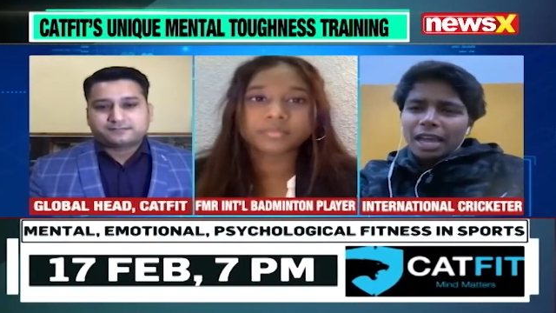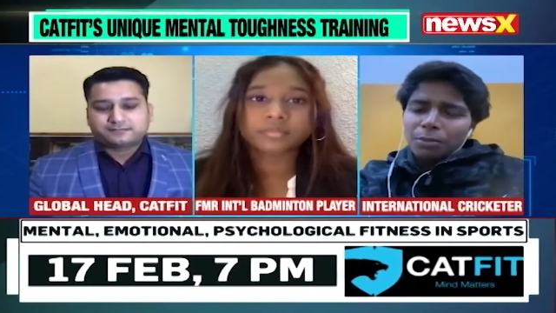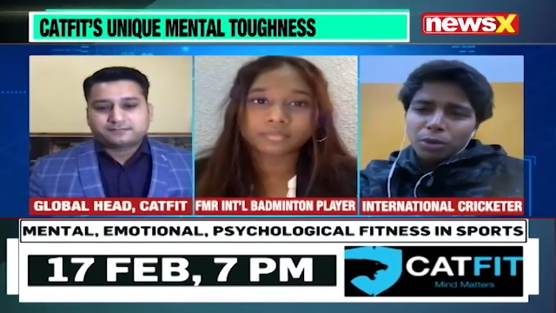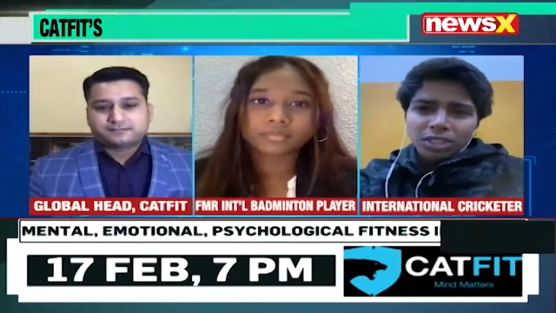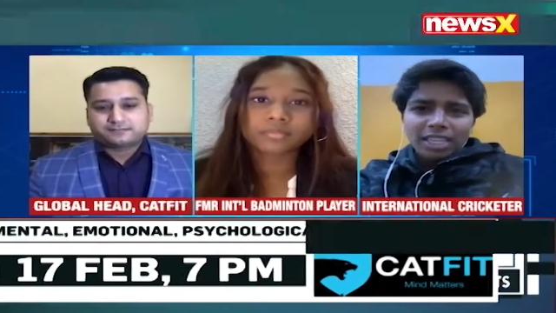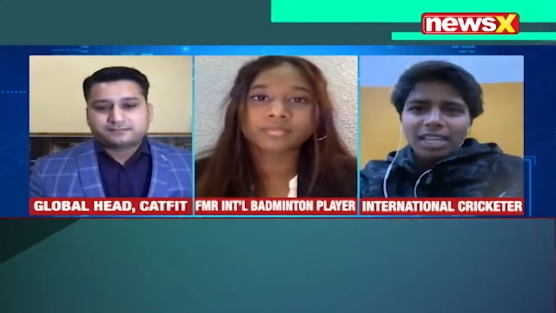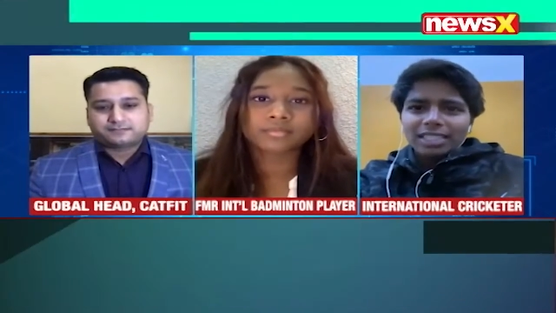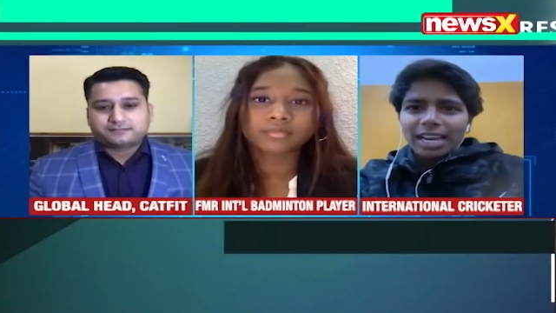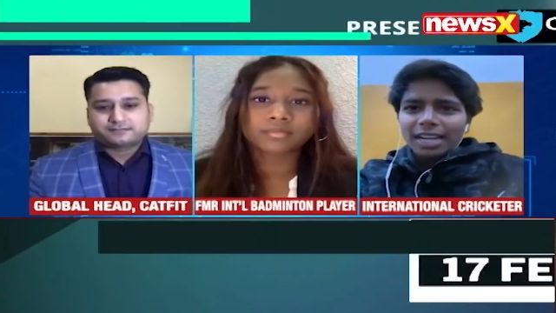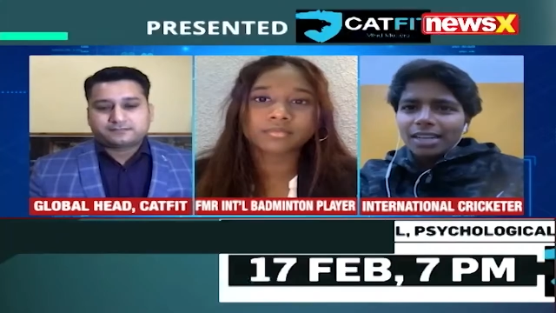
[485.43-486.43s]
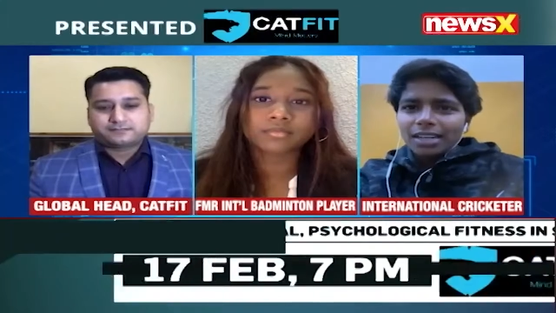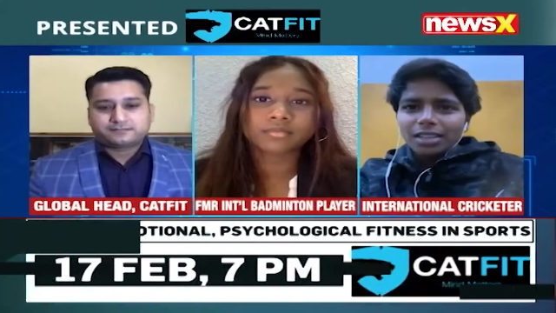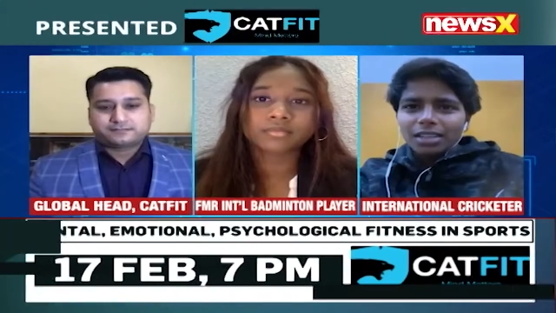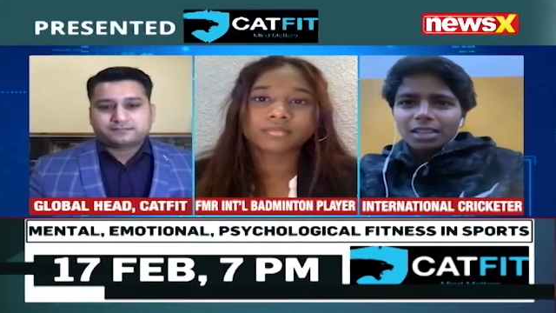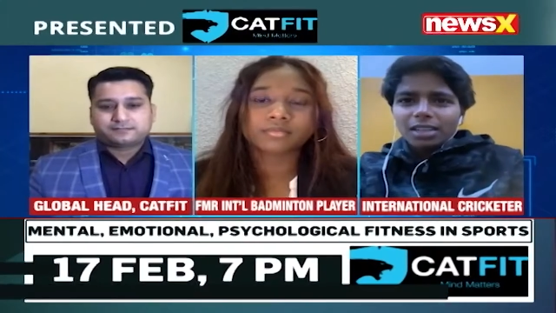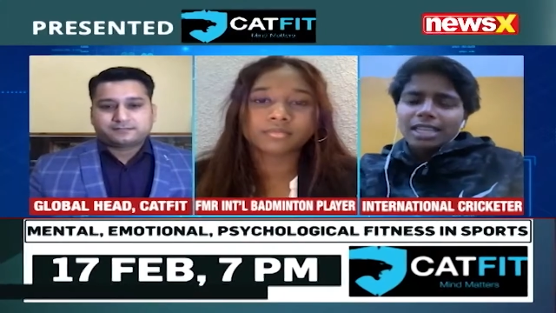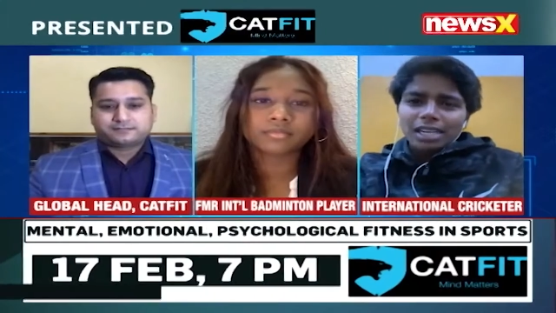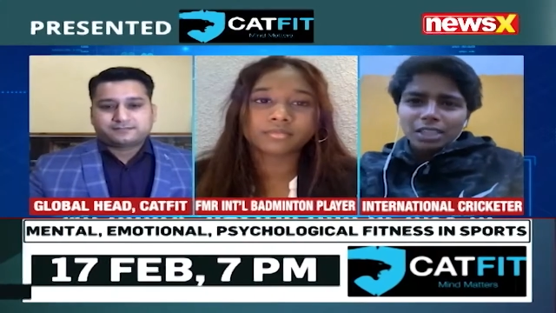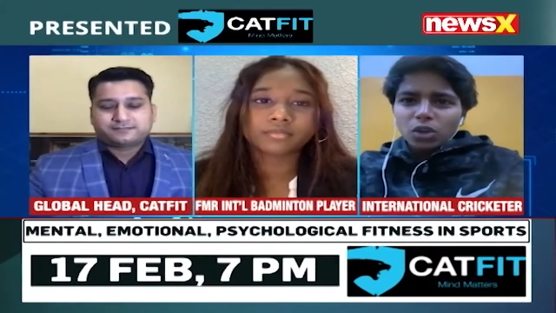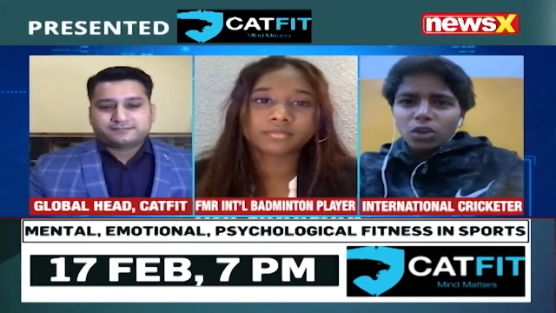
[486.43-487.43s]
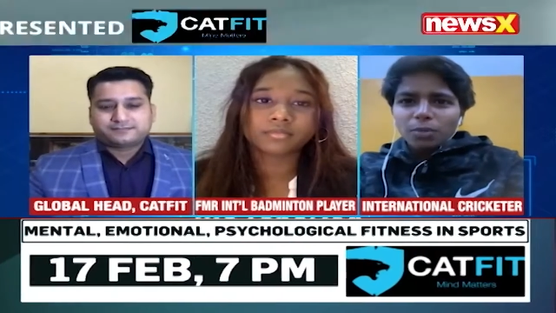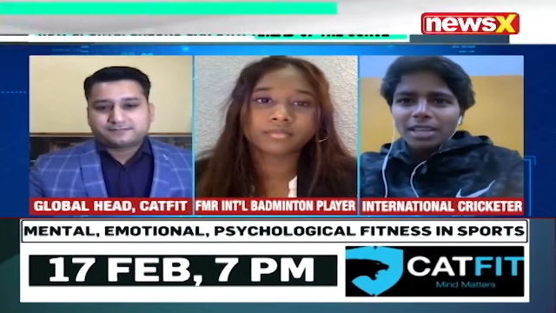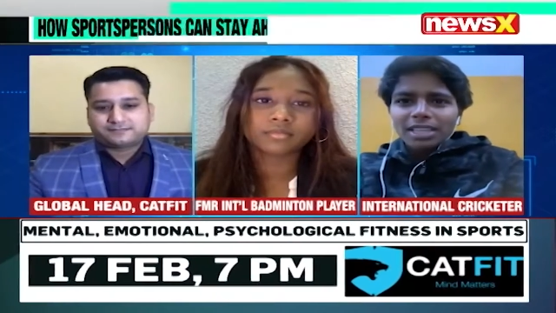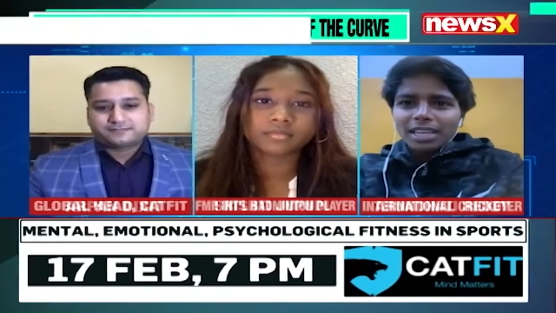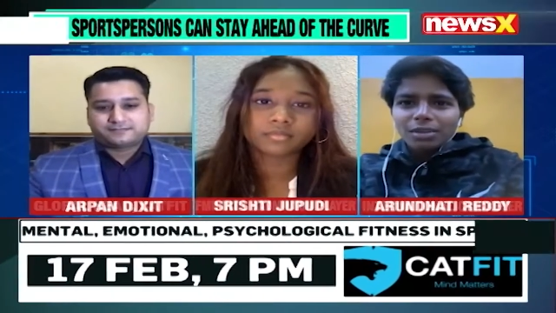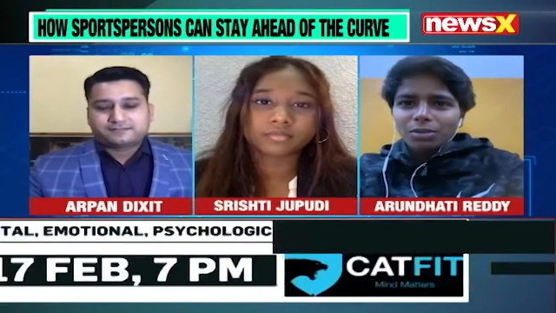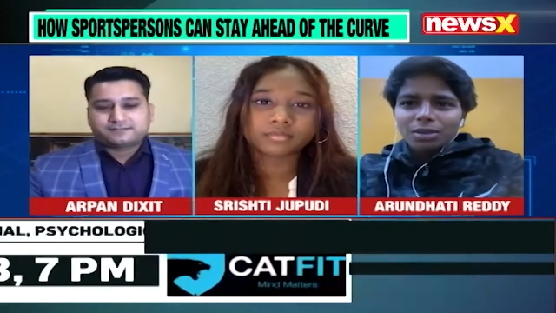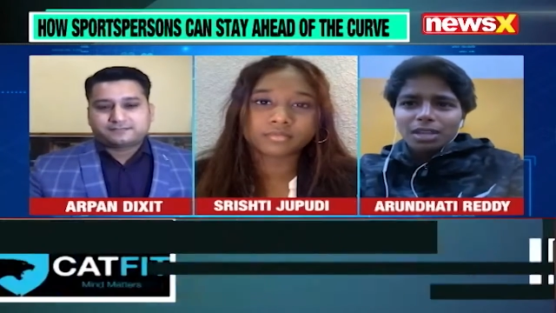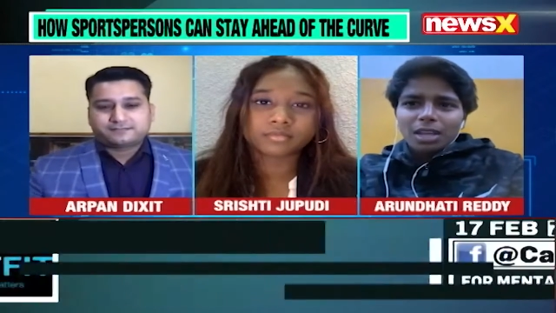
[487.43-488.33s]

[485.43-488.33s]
Speaker 1: i put skill aside skill is going to be there